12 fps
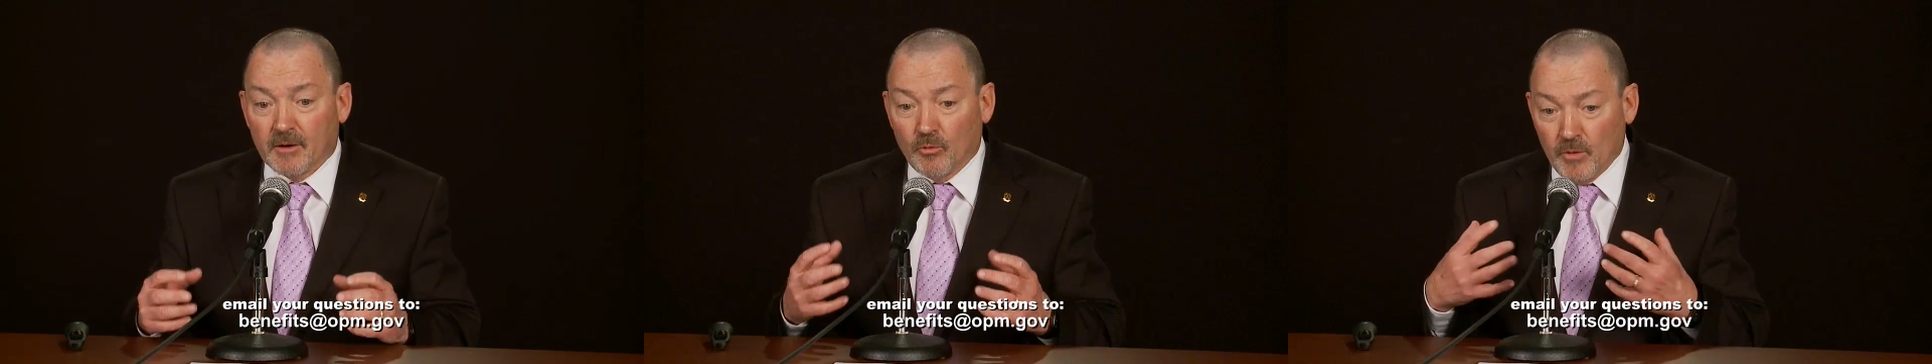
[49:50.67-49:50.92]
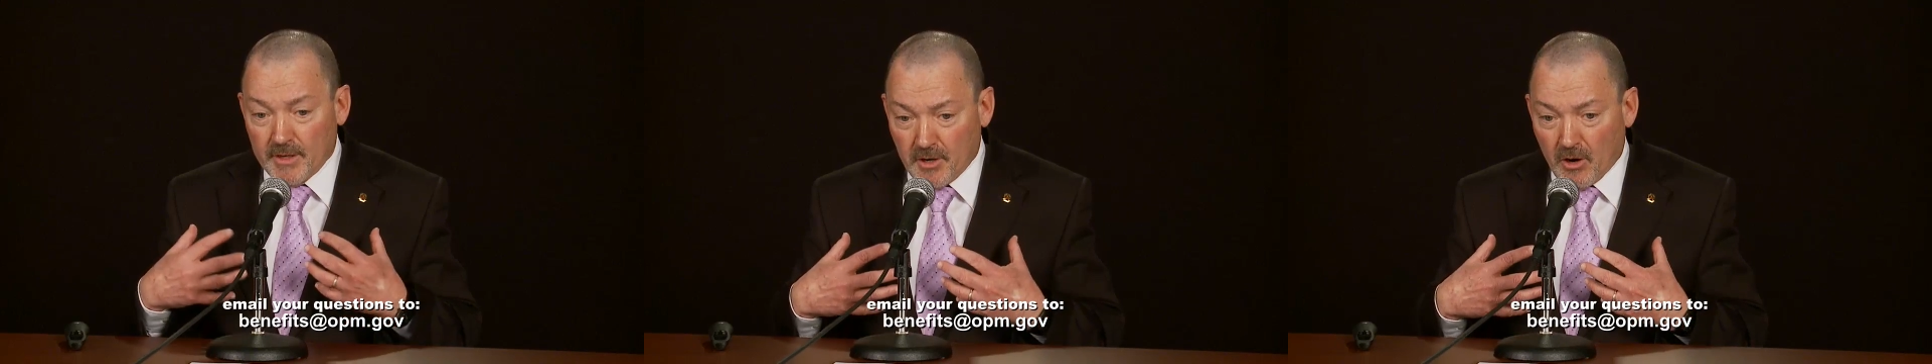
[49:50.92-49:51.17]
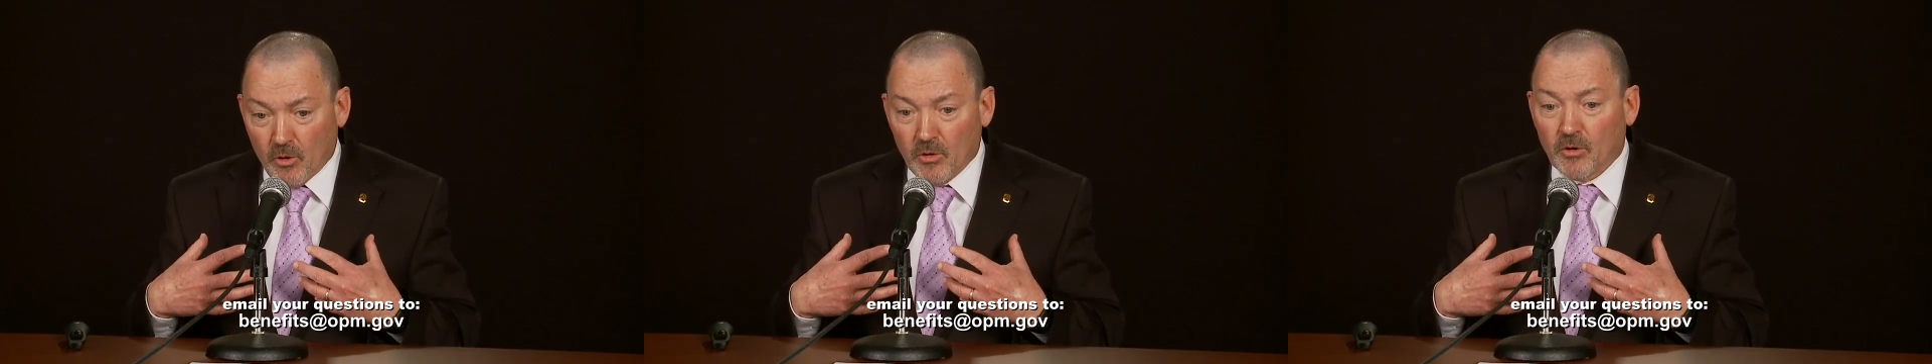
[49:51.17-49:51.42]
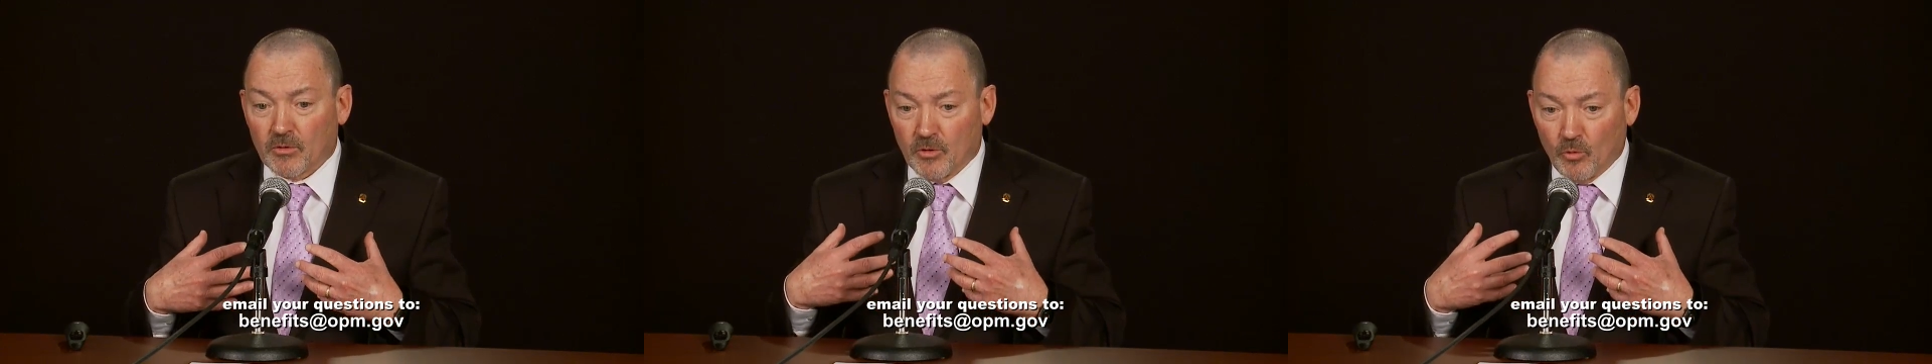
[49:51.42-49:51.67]
widow
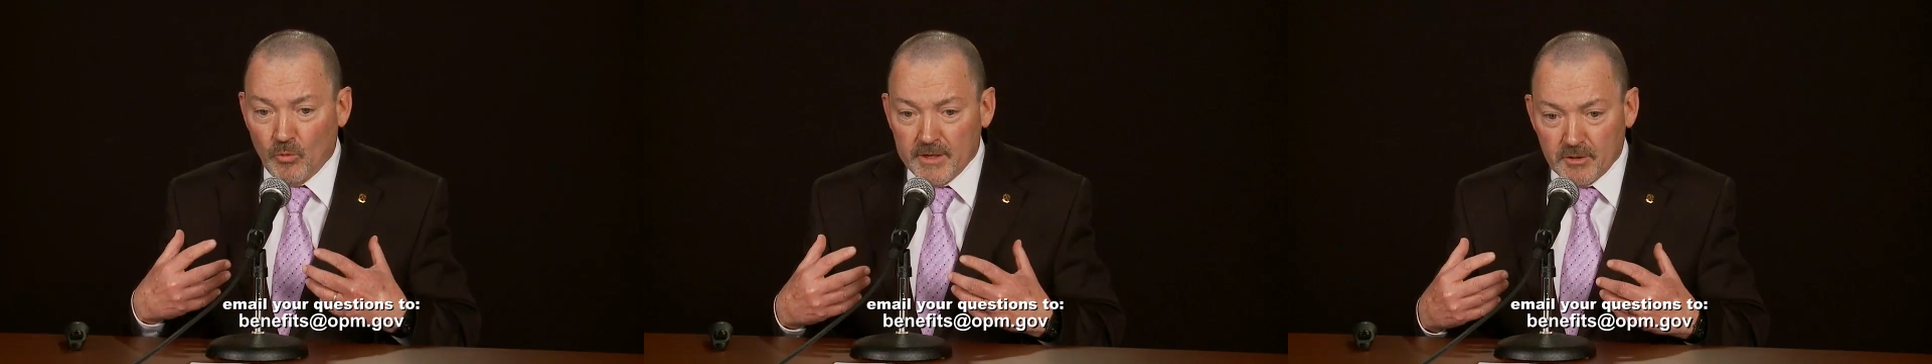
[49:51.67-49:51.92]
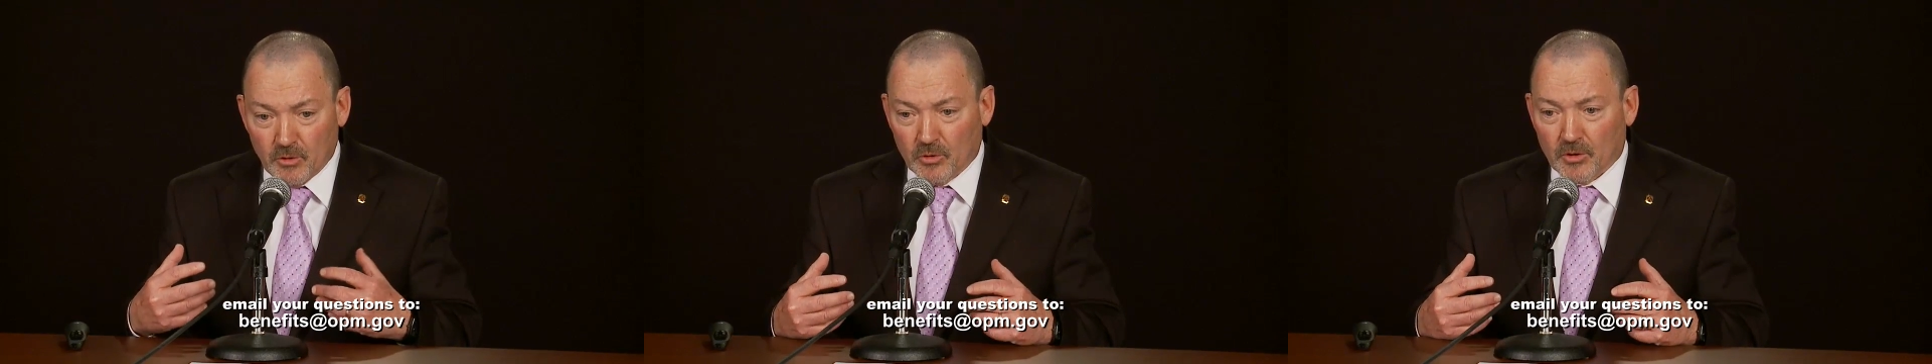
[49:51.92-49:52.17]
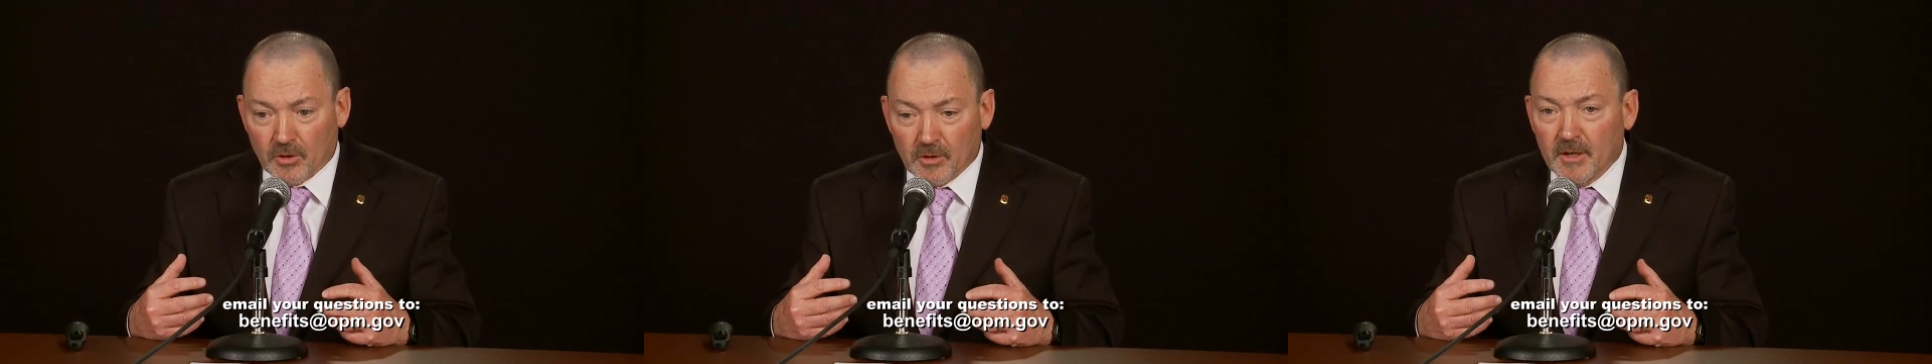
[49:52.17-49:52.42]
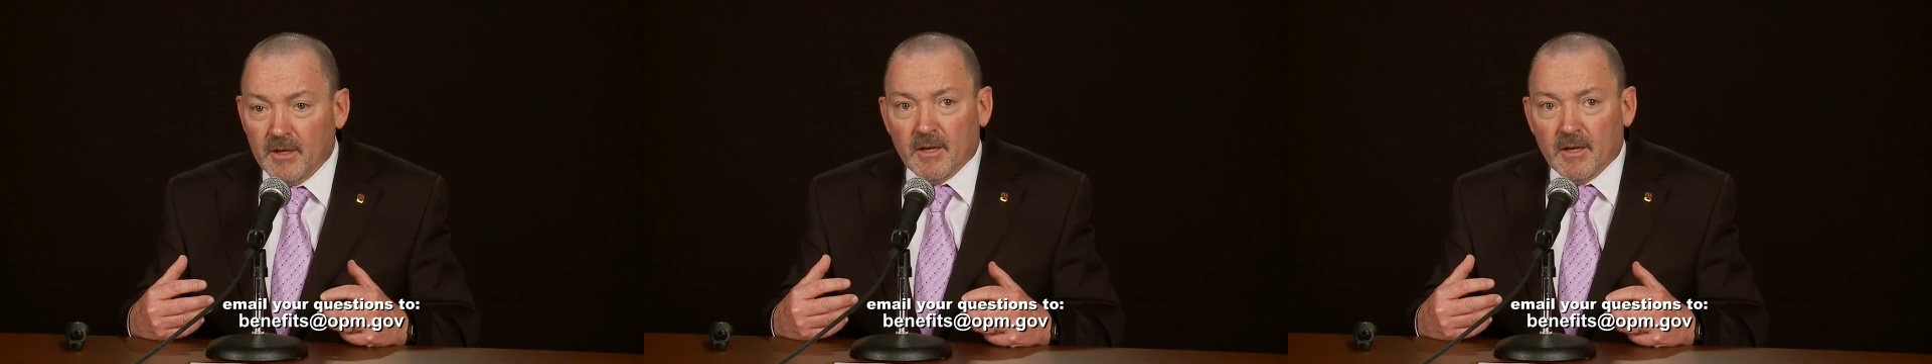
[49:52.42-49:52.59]
or a widower